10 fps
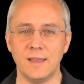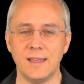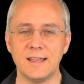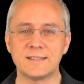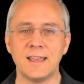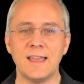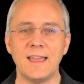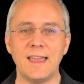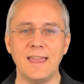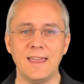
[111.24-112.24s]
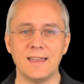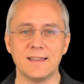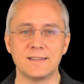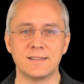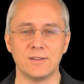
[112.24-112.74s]
It's
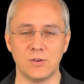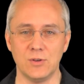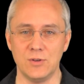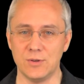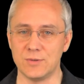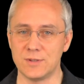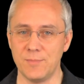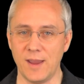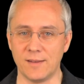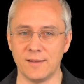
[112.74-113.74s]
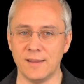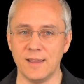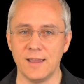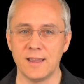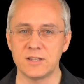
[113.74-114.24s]
his good news to man.
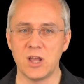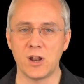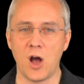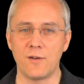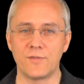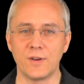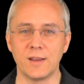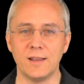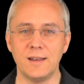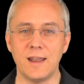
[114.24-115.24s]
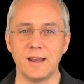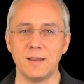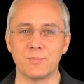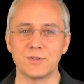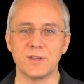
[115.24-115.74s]
He's not offering
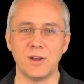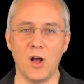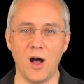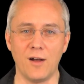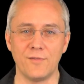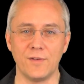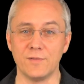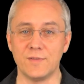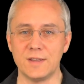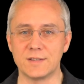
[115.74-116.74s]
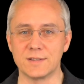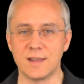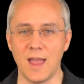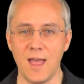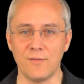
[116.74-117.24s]
90% off on visas
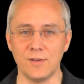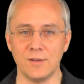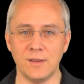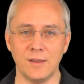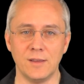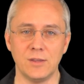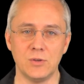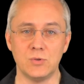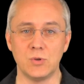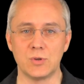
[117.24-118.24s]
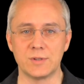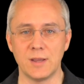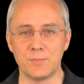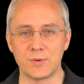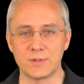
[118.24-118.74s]
to heaven. You do your
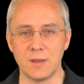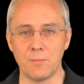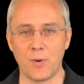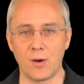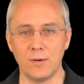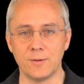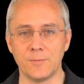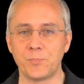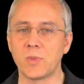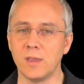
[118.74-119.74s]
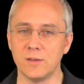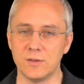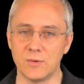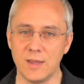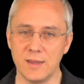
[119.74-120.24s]
10% part, he'll
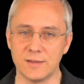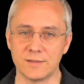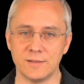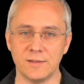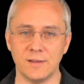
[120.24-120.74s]
do his.